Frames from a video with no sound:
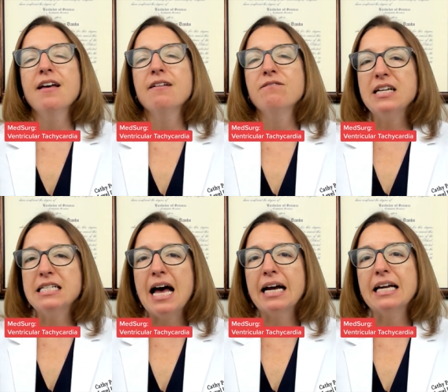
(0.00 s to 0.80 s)

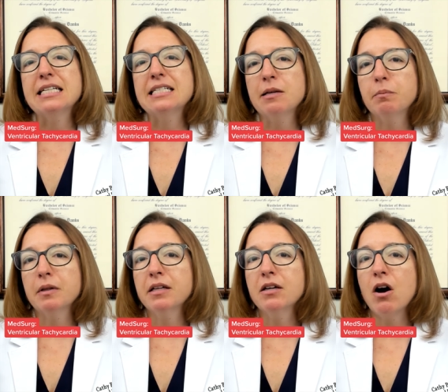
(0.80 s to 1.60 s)
VTach is
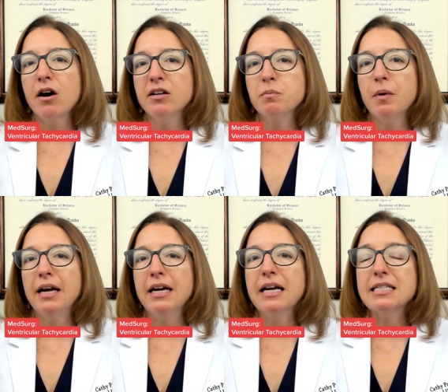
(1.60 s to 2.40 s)
typically caused
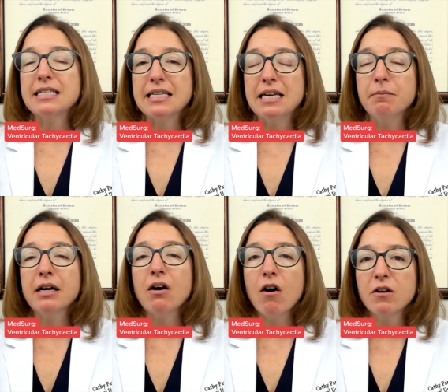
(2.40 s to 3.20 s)
by
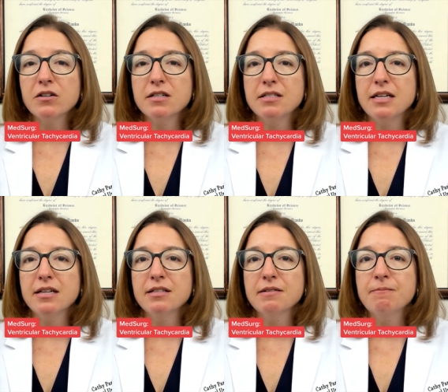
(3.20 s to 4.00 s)
ischemic heart
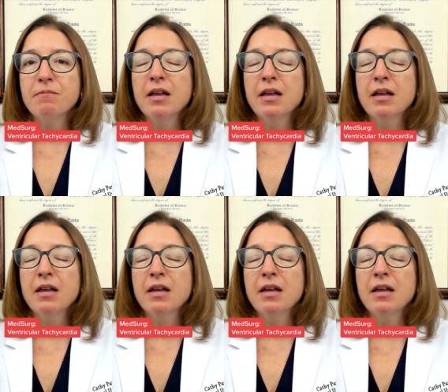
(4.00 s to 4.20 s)
disease.